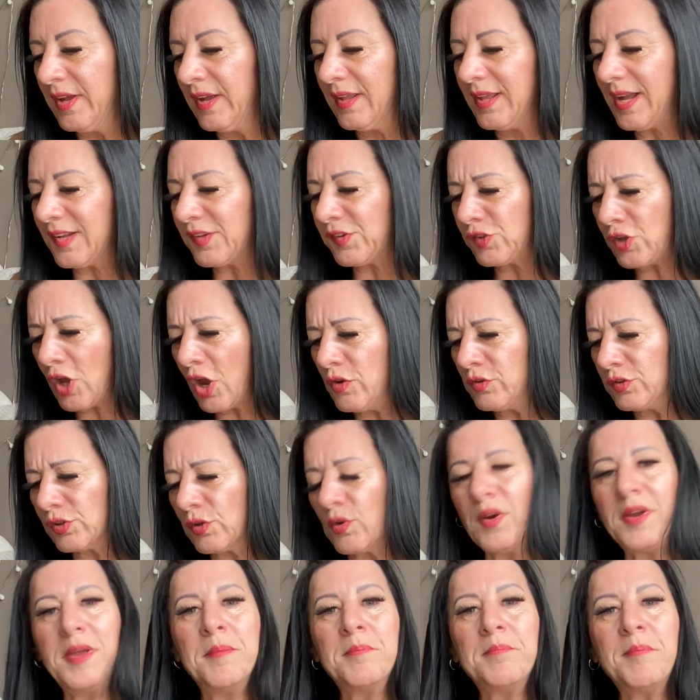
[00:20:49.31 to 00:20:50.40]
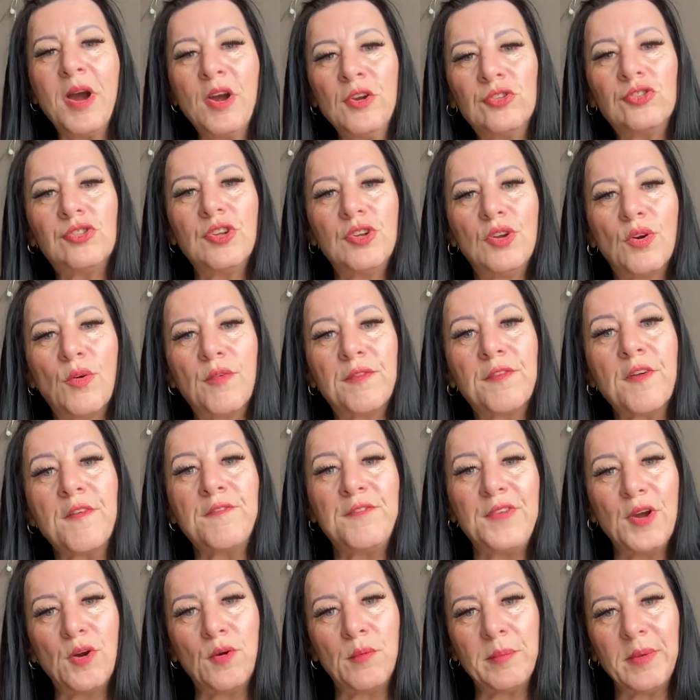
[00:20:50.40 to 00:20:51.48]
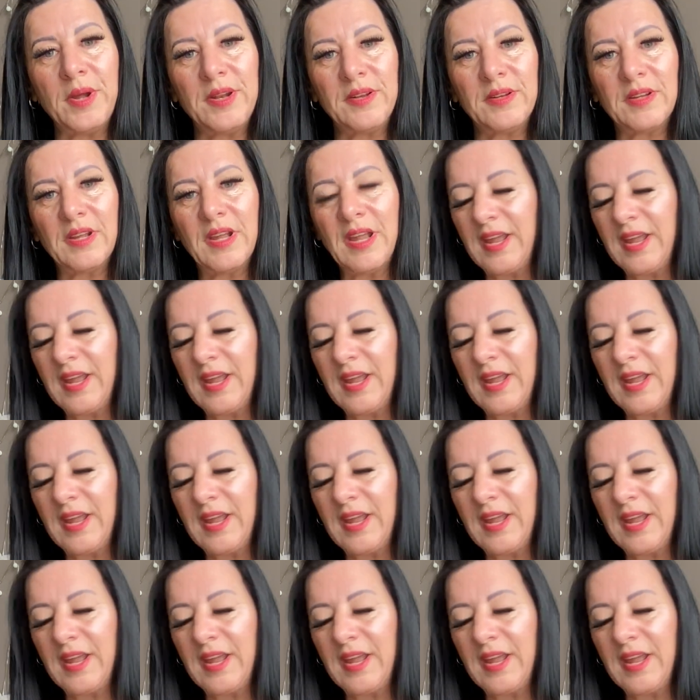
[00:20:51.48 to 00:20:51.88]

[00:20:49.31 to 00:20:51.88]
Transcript: That's total emotional fulfillment.